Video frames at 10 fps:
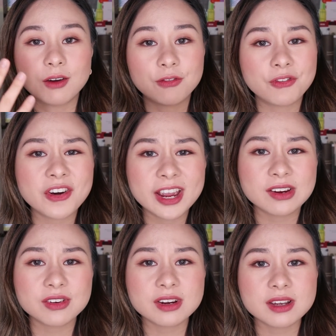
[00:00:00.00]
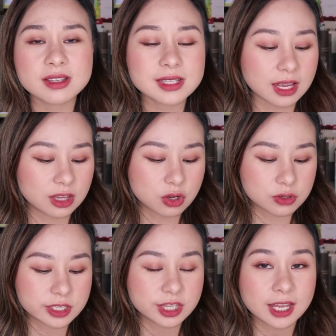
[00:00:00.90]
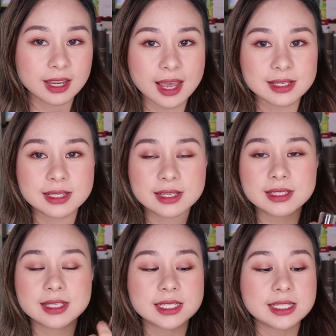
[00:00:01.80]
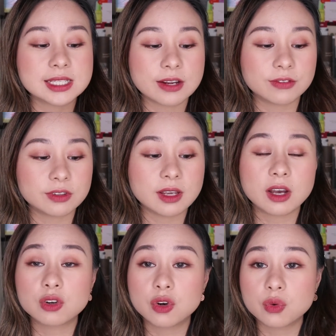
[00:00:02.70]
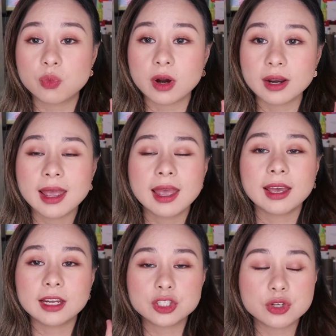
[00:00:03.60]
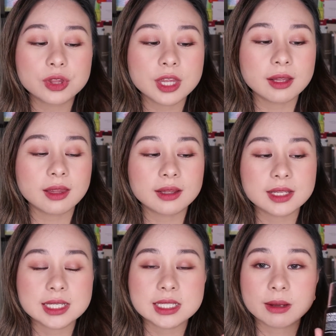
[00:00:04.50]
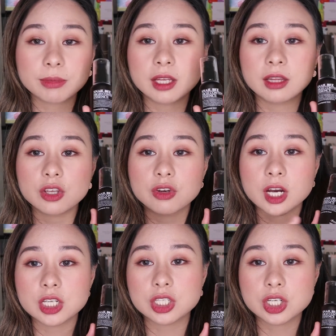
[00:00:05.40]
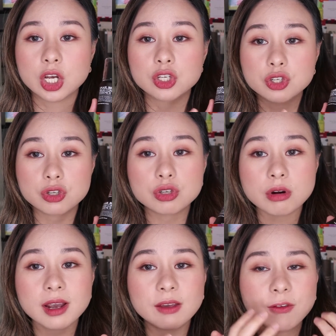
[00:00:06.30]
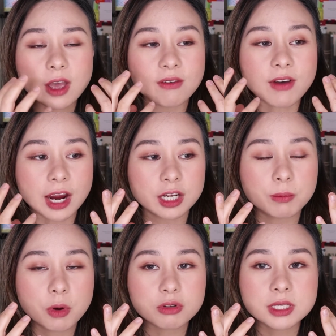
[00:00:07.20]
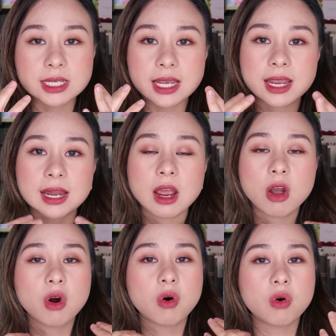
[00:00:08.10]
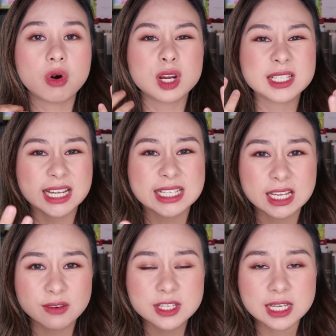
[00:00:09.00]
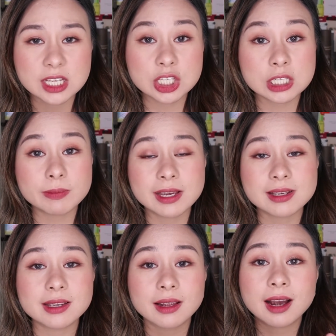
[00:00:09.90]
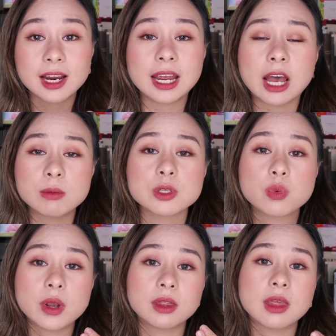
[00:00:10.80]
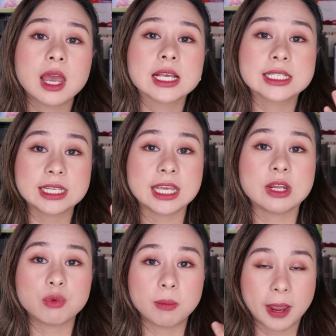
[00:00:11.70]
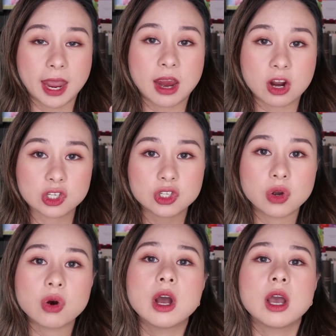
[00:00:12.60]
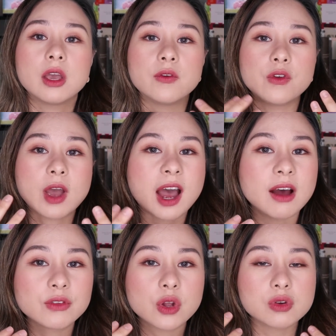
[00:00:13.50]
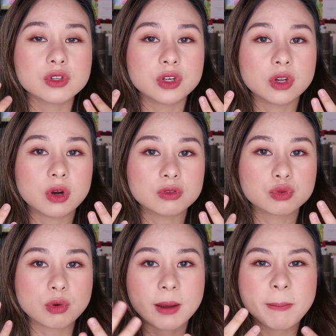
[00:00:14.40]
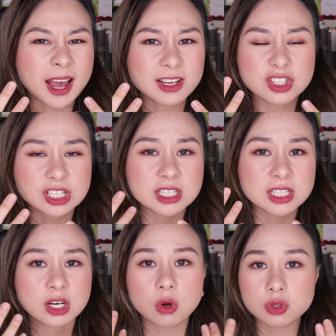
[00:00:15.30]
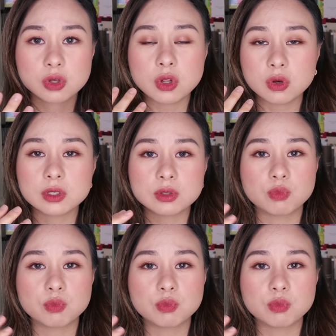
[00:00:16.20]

fragrance and those thick essence. This is definitely a good one. And I do think that this is something that you guys should try if you have acne prone skin or sensitive skin, just because it kind of helps with skin repair. So if you have those, dry patches and also those